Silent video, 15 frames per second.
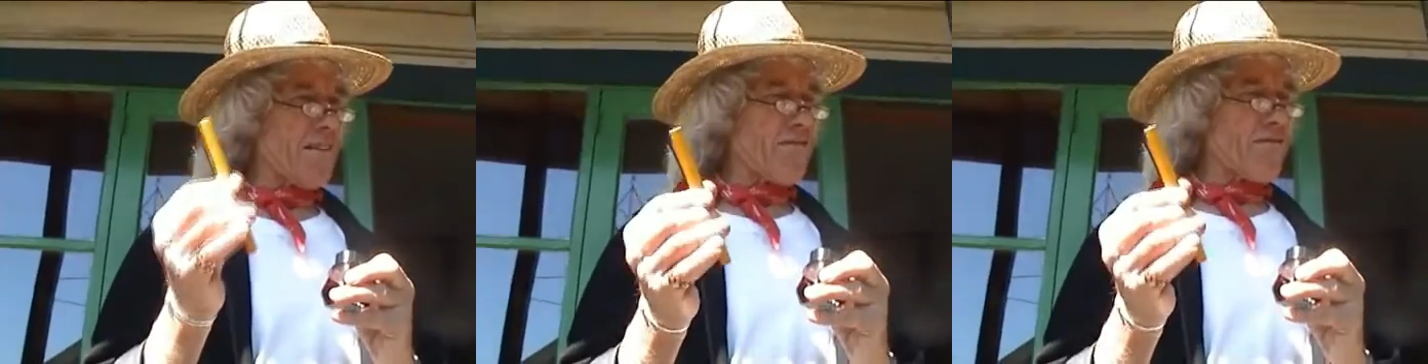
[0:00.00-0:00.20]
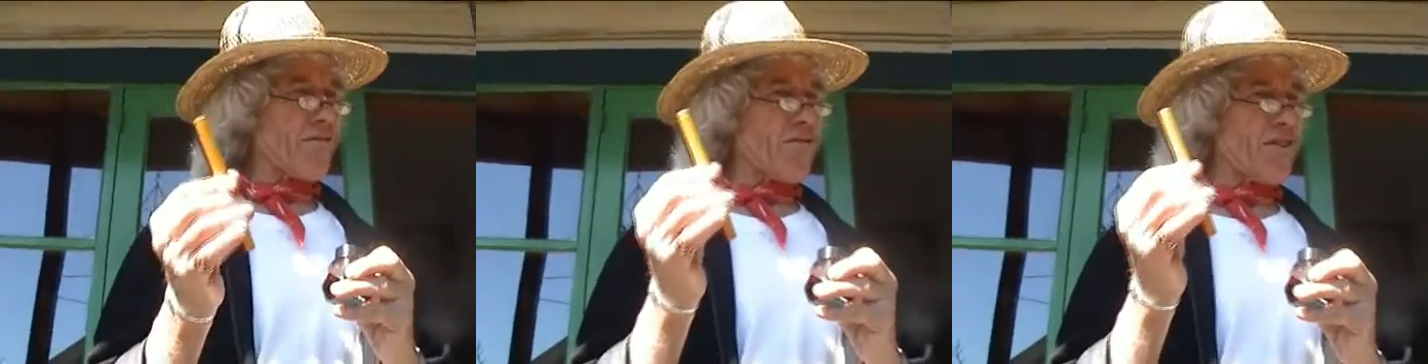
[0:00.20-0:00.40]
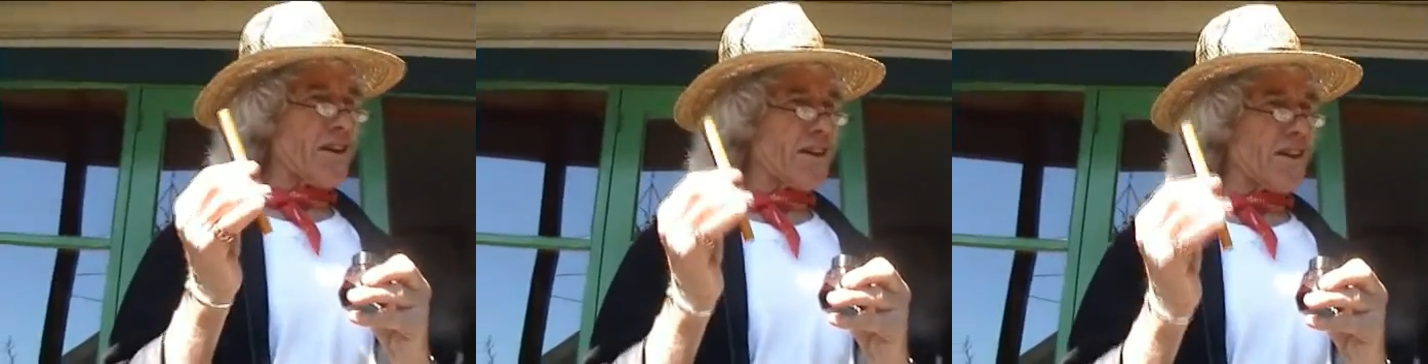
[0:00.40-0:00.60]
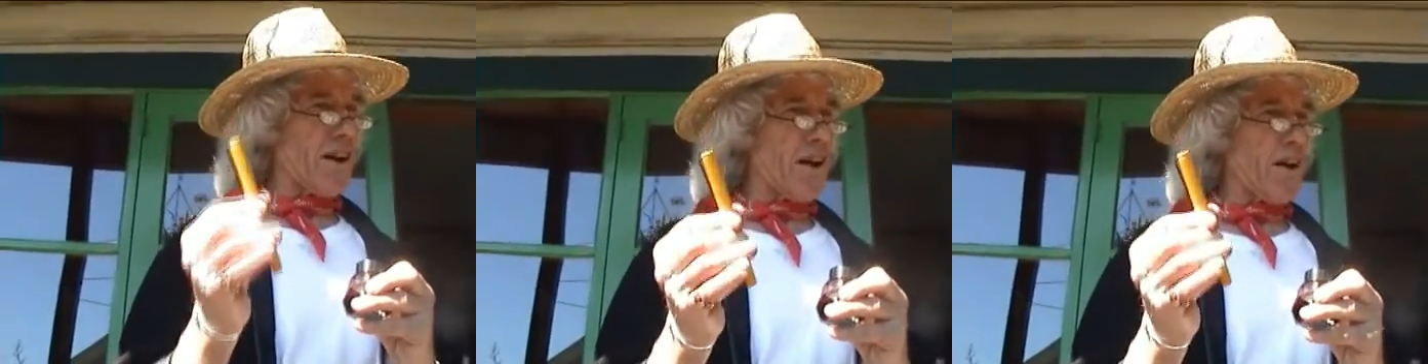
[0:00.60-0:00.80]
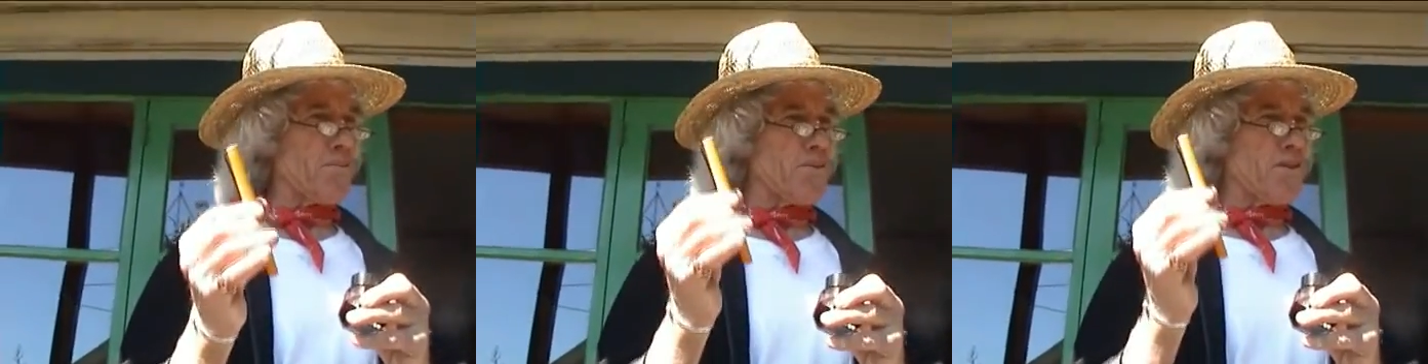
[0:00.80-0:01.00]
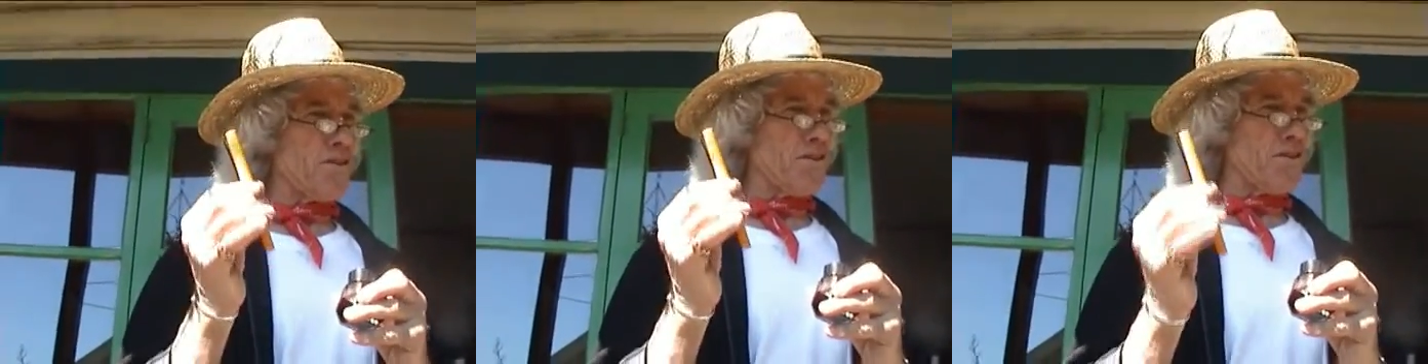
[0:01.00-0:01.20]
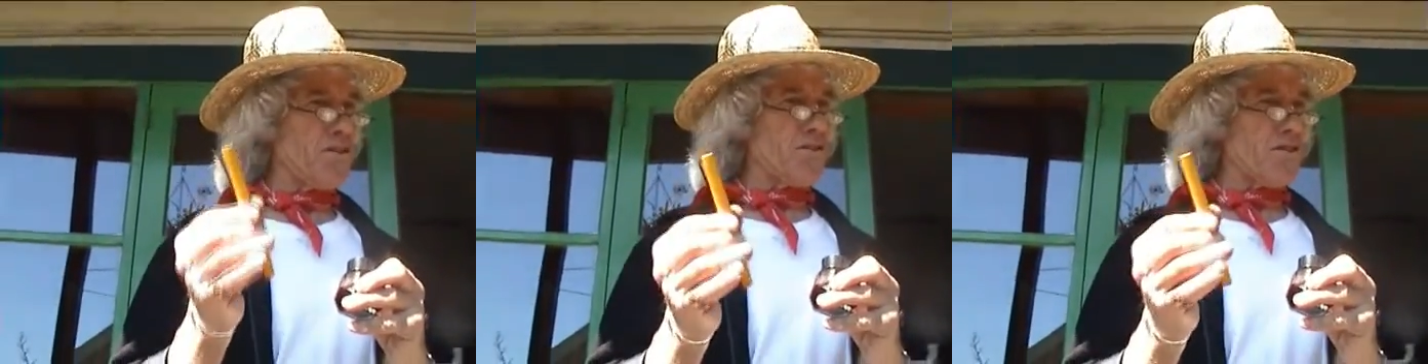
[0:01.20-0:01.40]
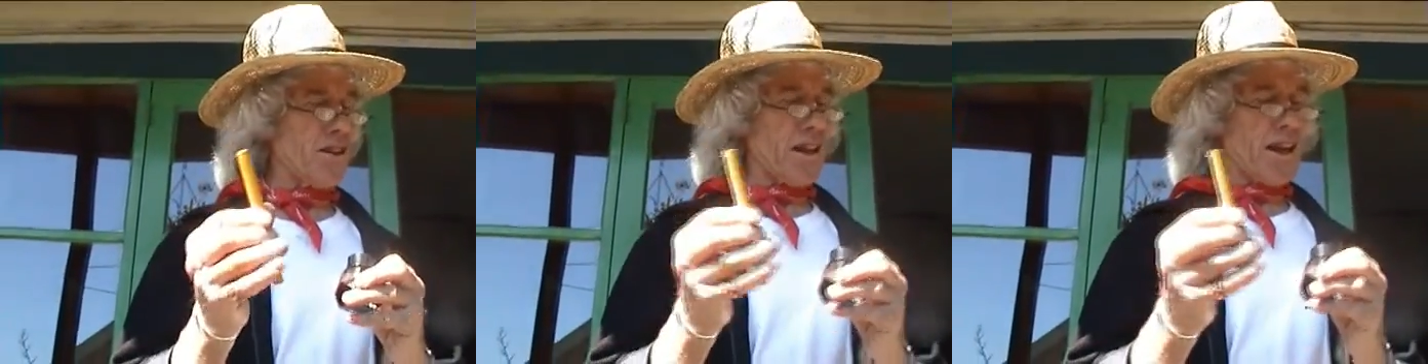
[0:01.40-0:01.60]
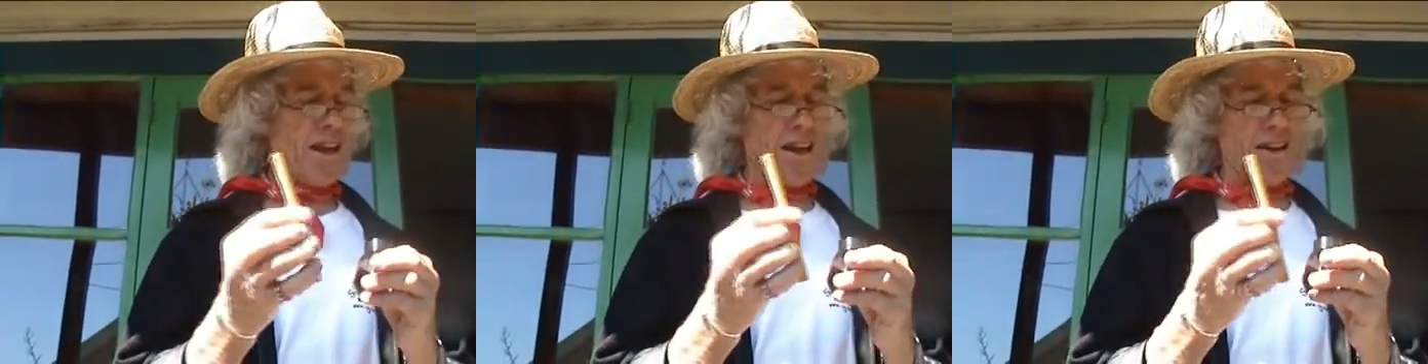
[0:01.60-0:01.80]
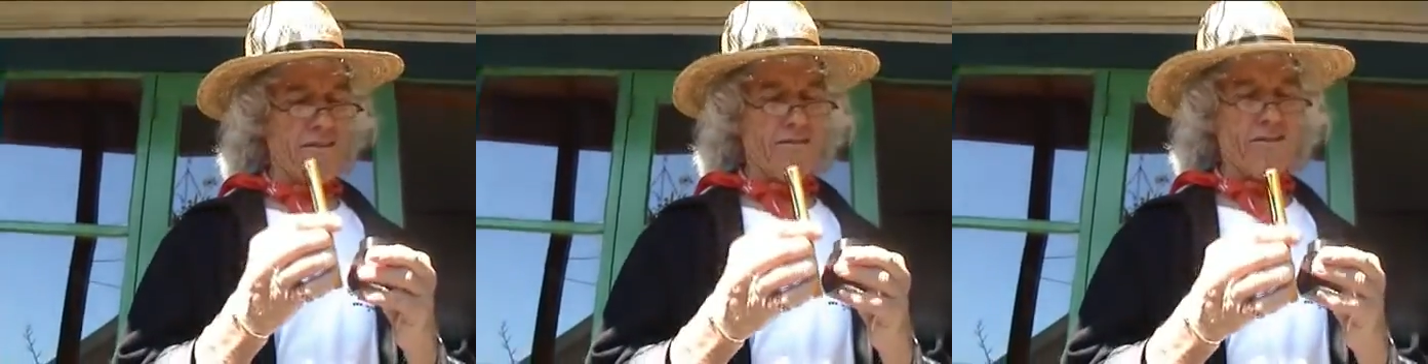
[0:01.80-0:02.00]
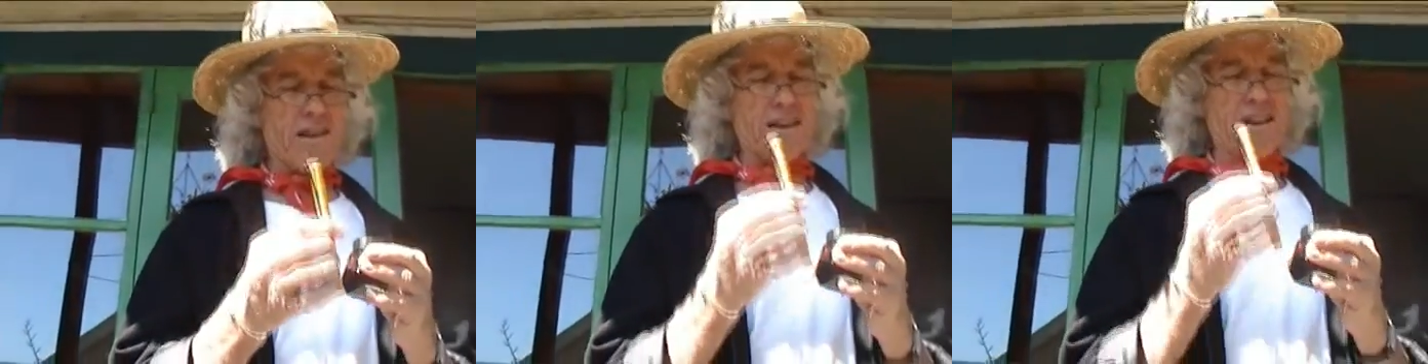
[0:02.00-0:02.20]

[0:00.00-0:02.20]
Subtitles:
every time you use it, every